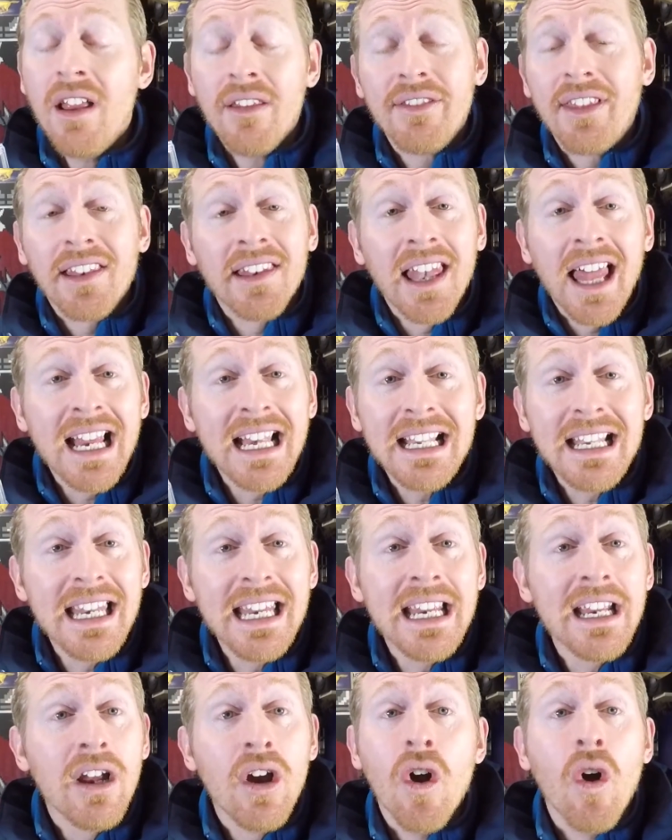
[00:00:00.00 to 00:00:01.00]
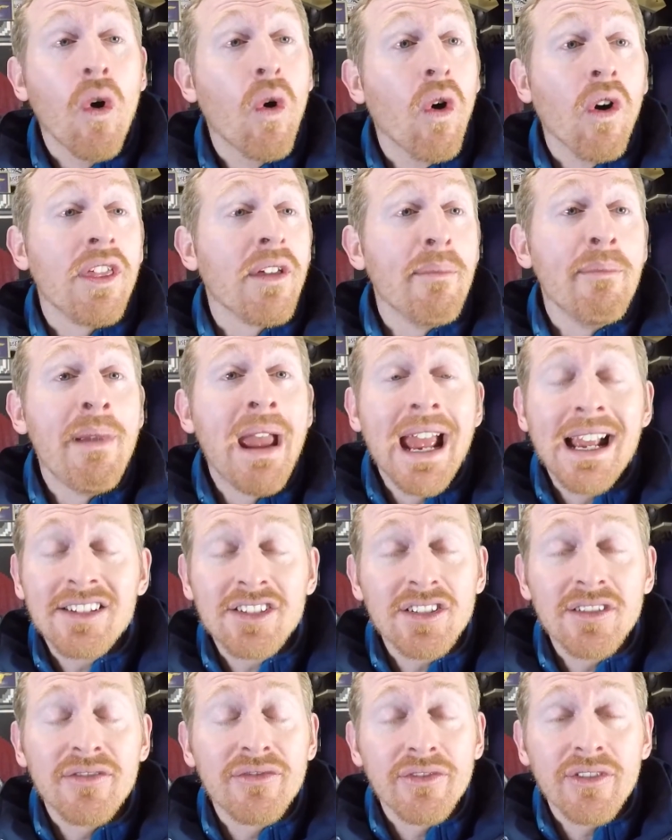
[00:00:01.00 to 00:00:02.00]
The lightning or the
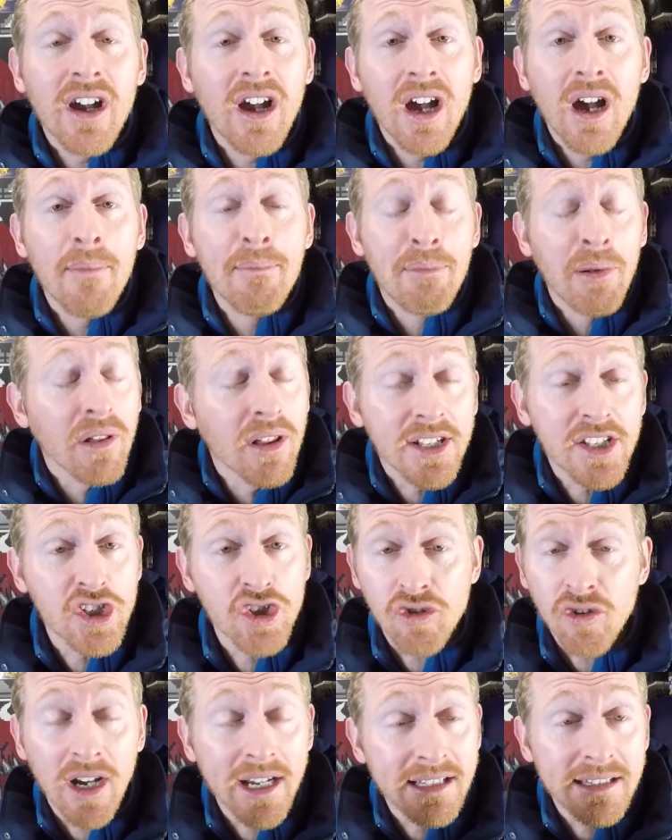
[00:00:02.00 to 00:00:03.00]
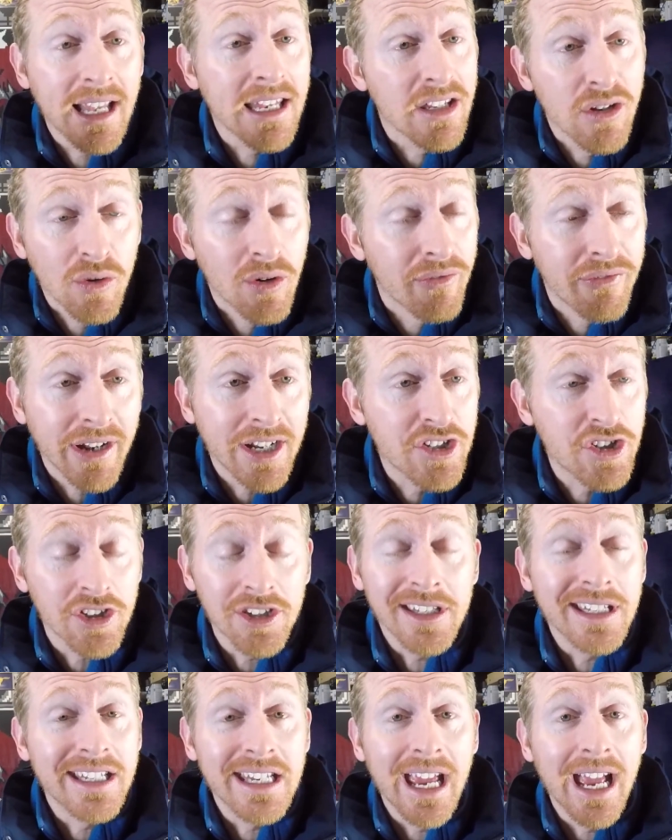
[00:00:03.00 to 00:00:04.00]
massive bullet strike that you
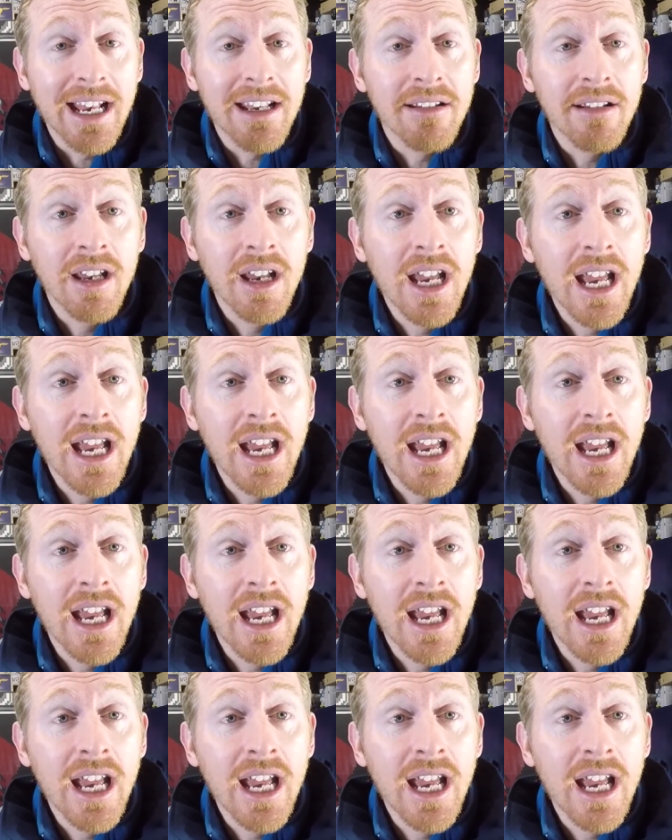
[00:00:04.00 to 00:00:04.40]
eventually get.